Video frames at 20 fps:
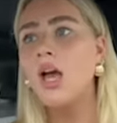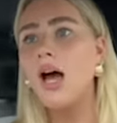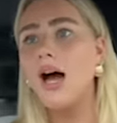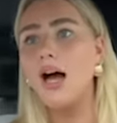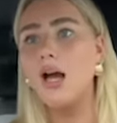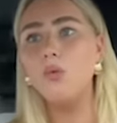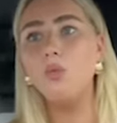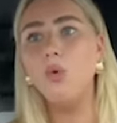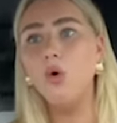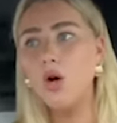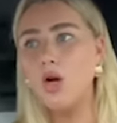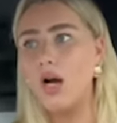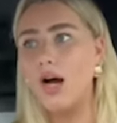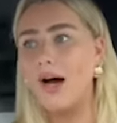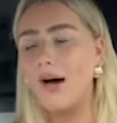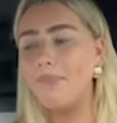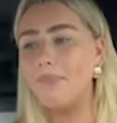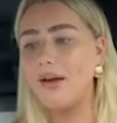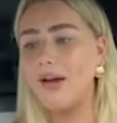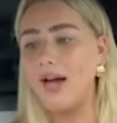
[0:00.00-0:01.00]
I walk
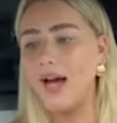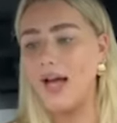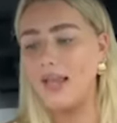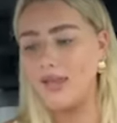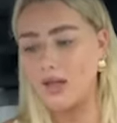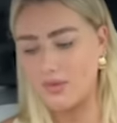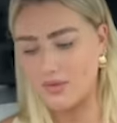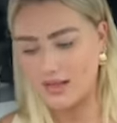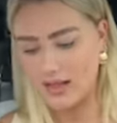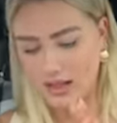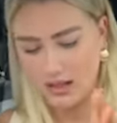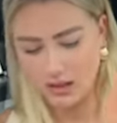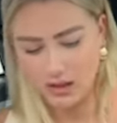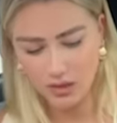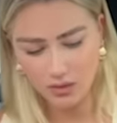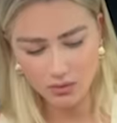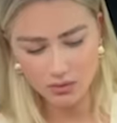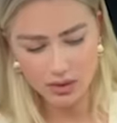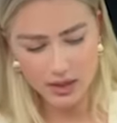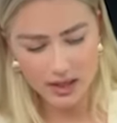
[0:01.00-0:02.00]
up, there was like a
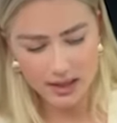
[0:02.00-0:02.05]
little